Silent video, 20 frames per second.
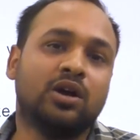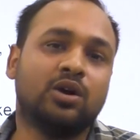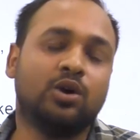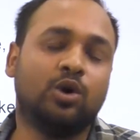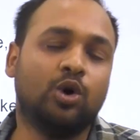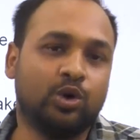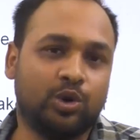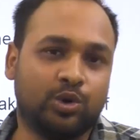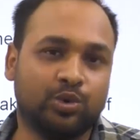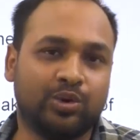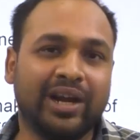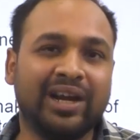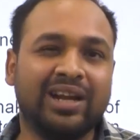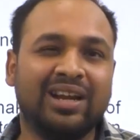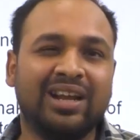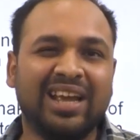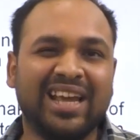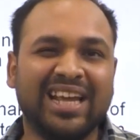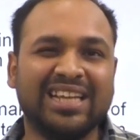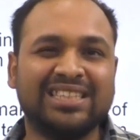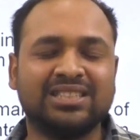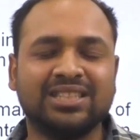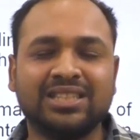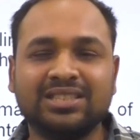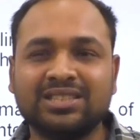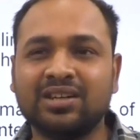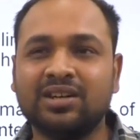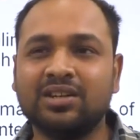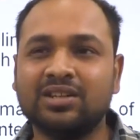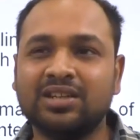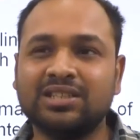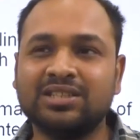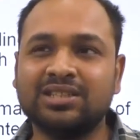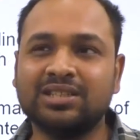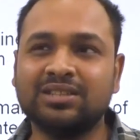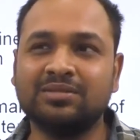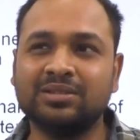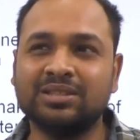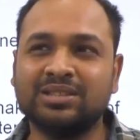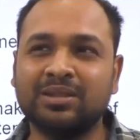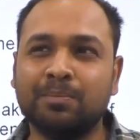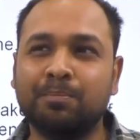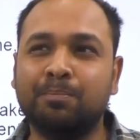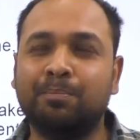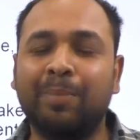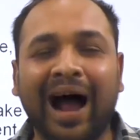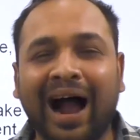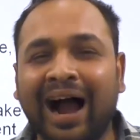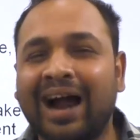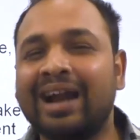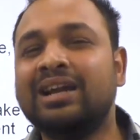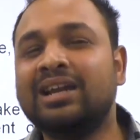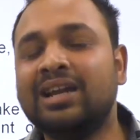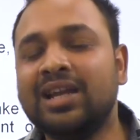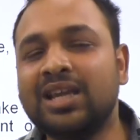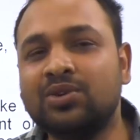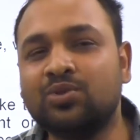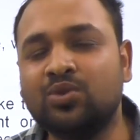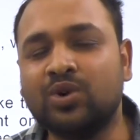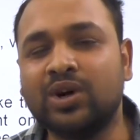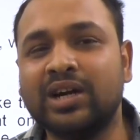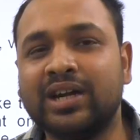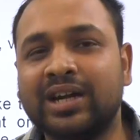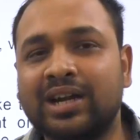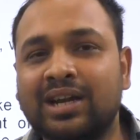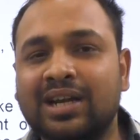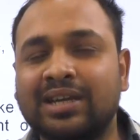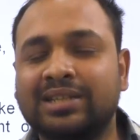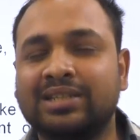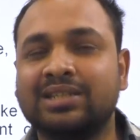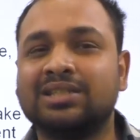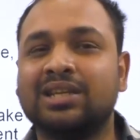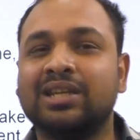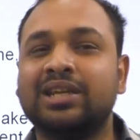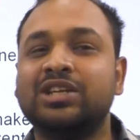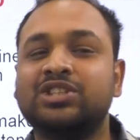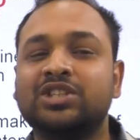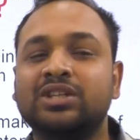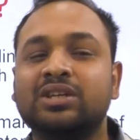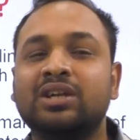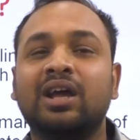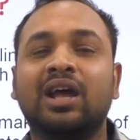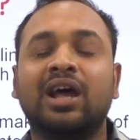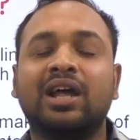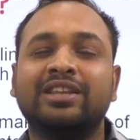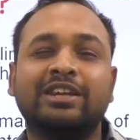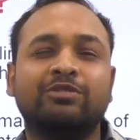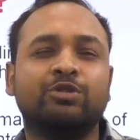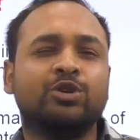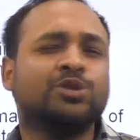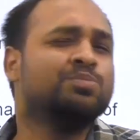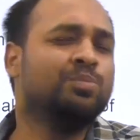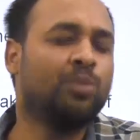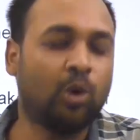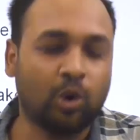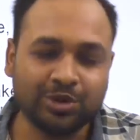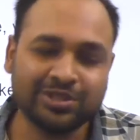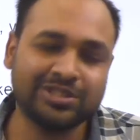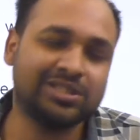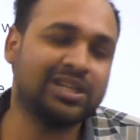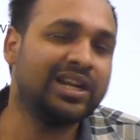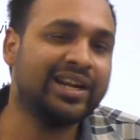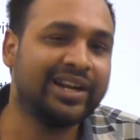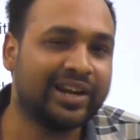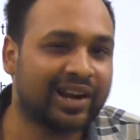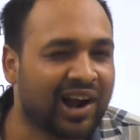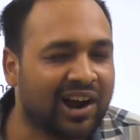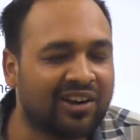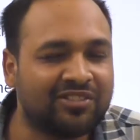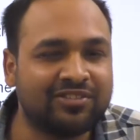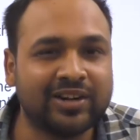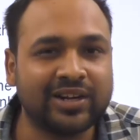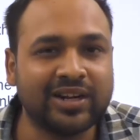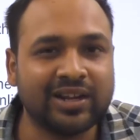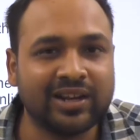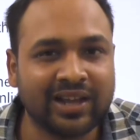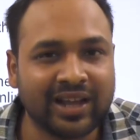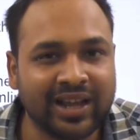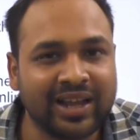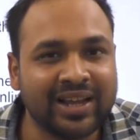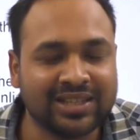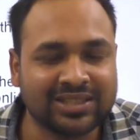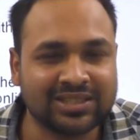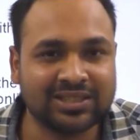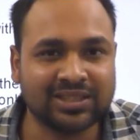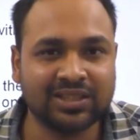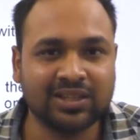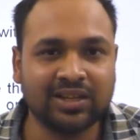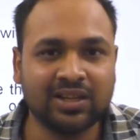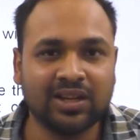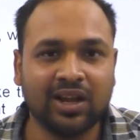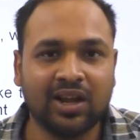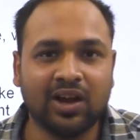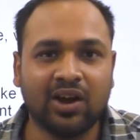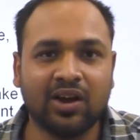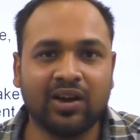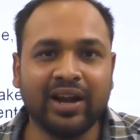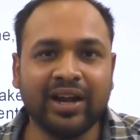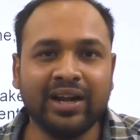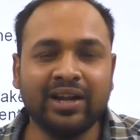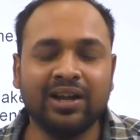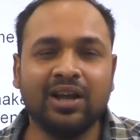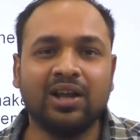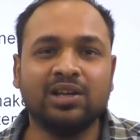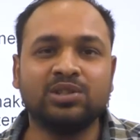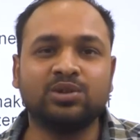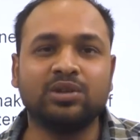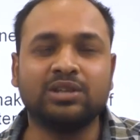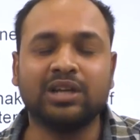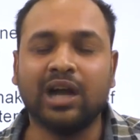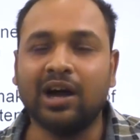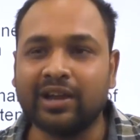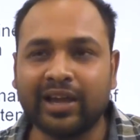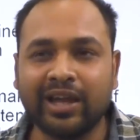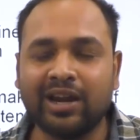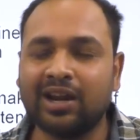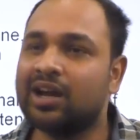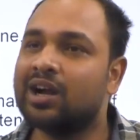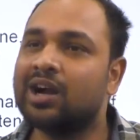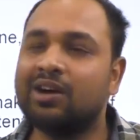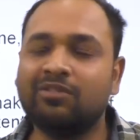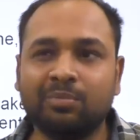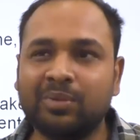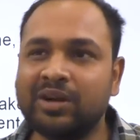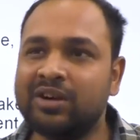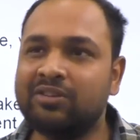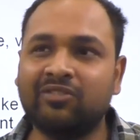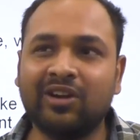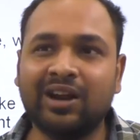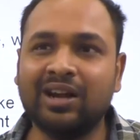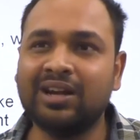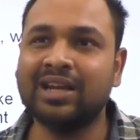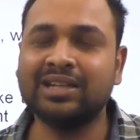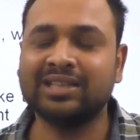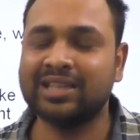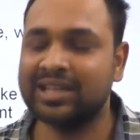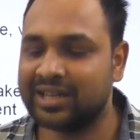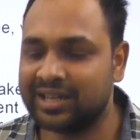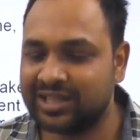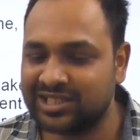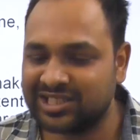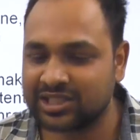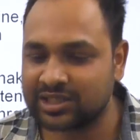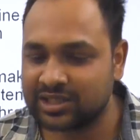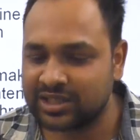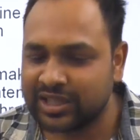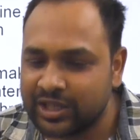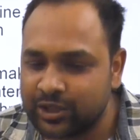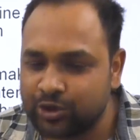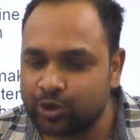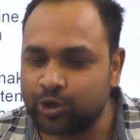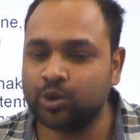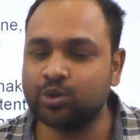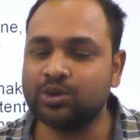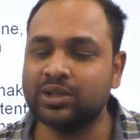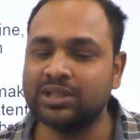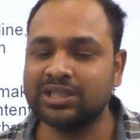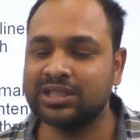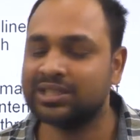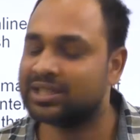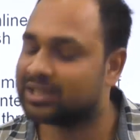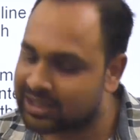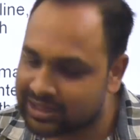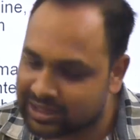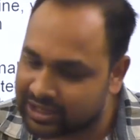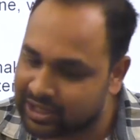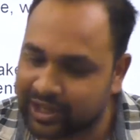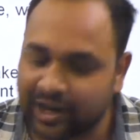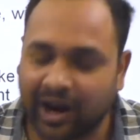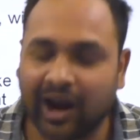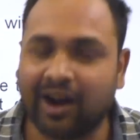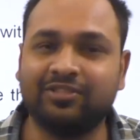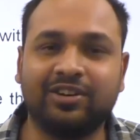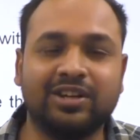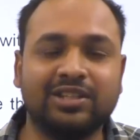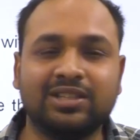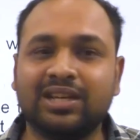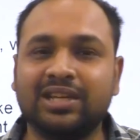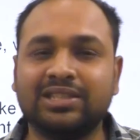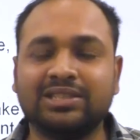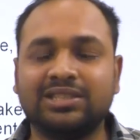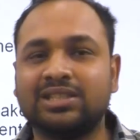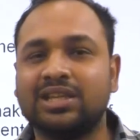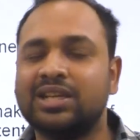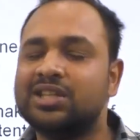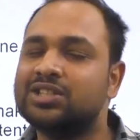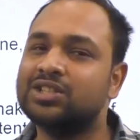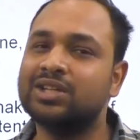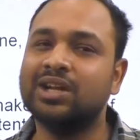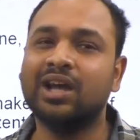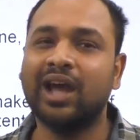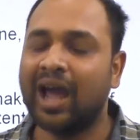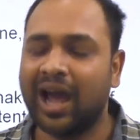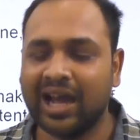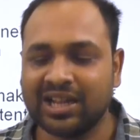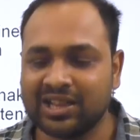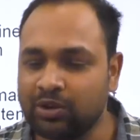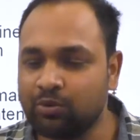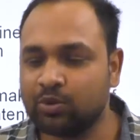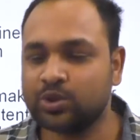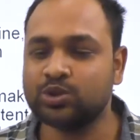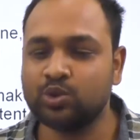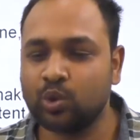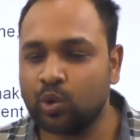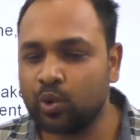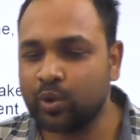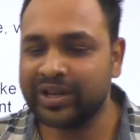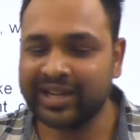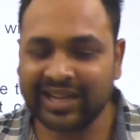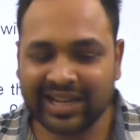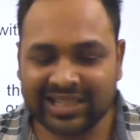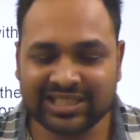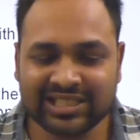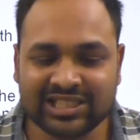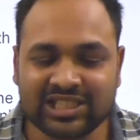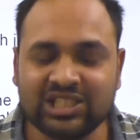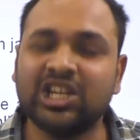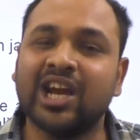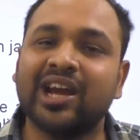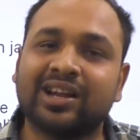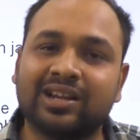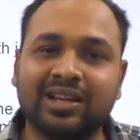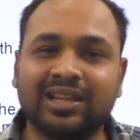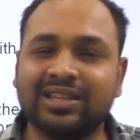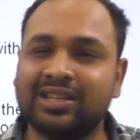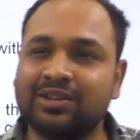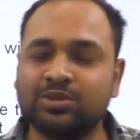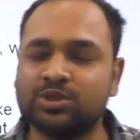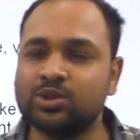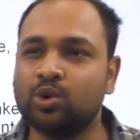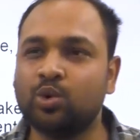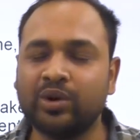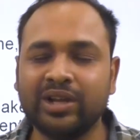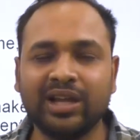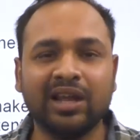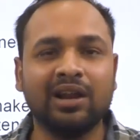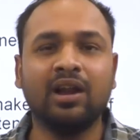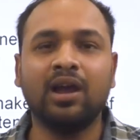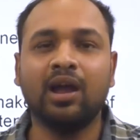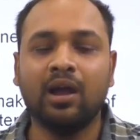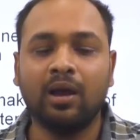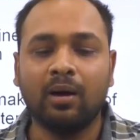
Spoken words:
go to, right? It's a badly worded legislation that was mostly drafted in haste. All right. So Kerala government felt like they just need to do this and they just drafted the legislation, and there was no real check. There was no real